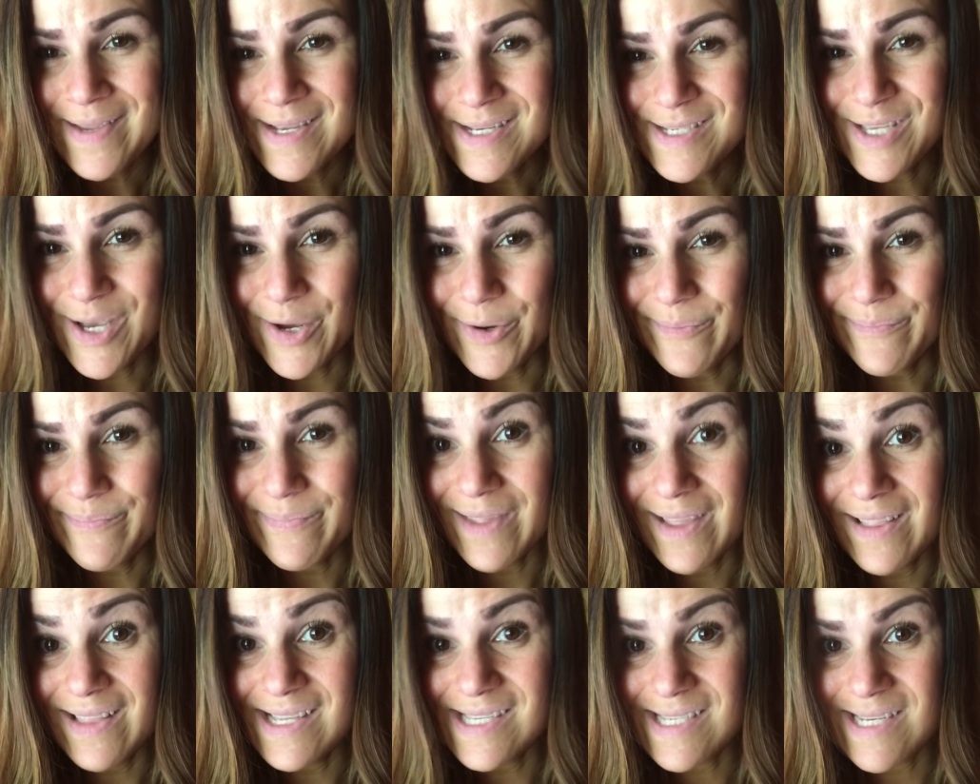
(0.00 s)
So
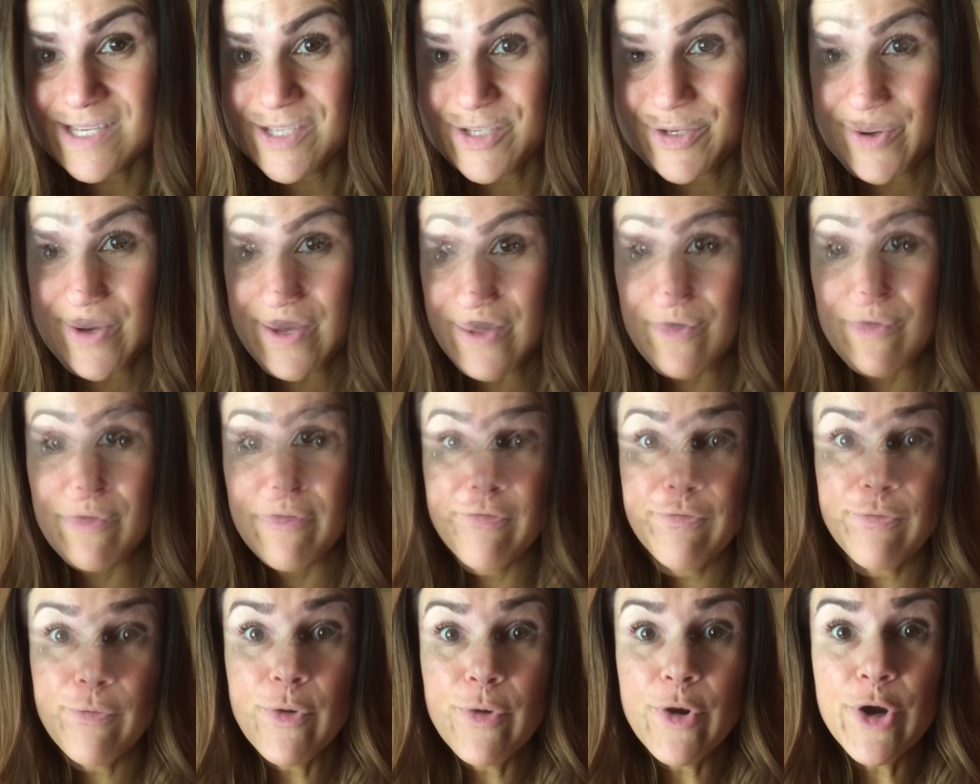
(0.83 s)
let's get to so it. So
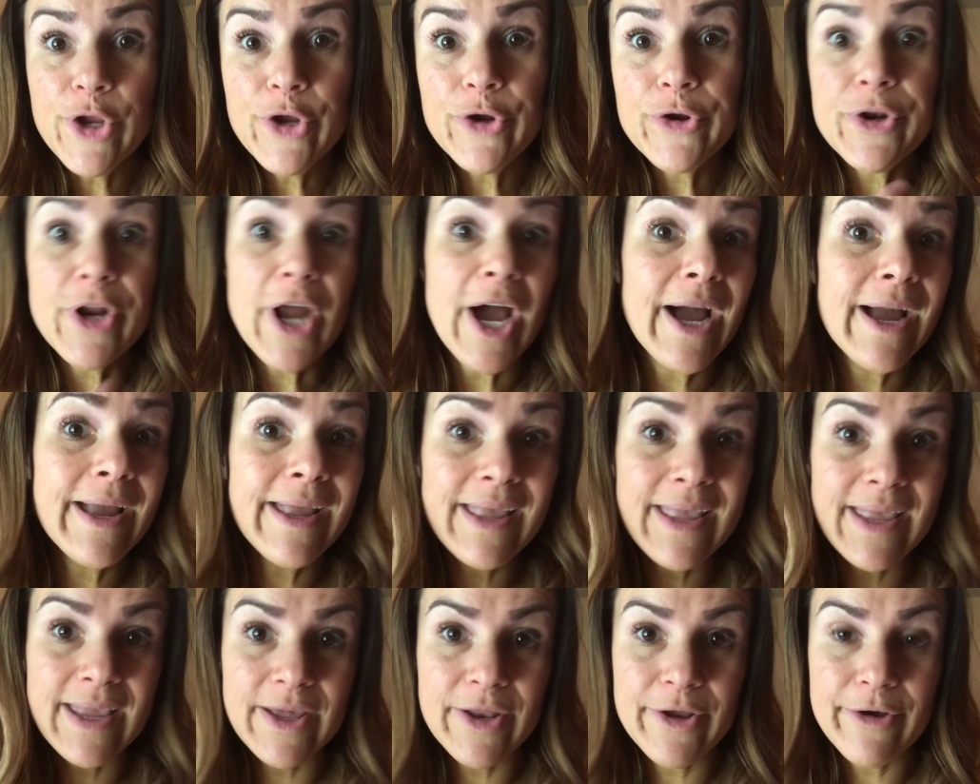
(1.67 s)
for your
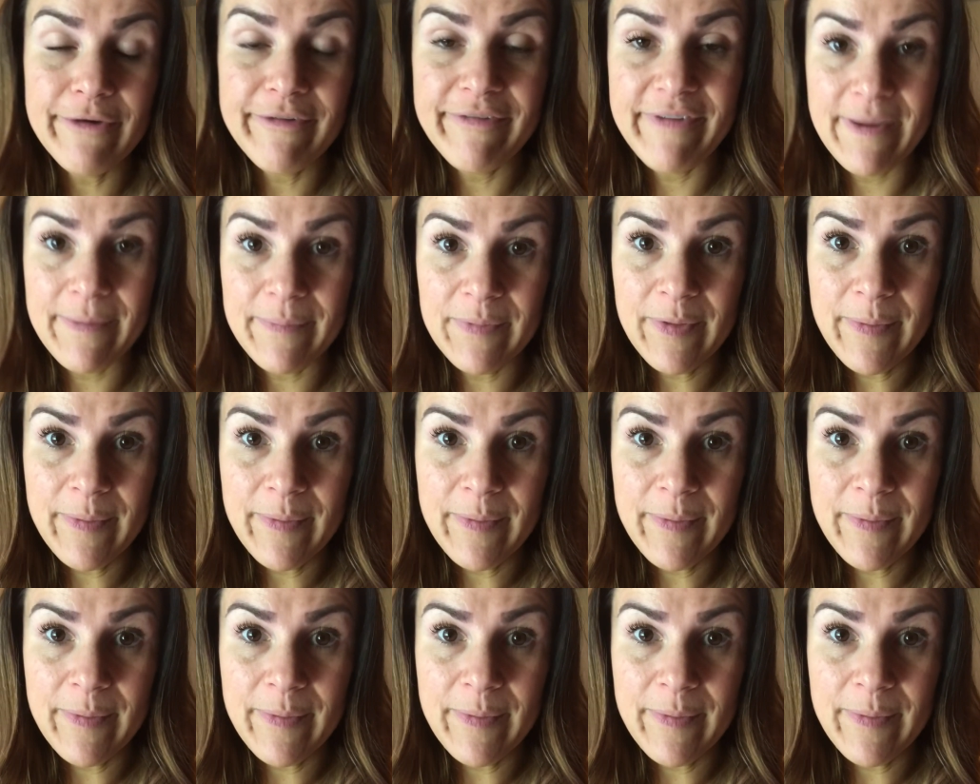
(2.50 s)
non-keto family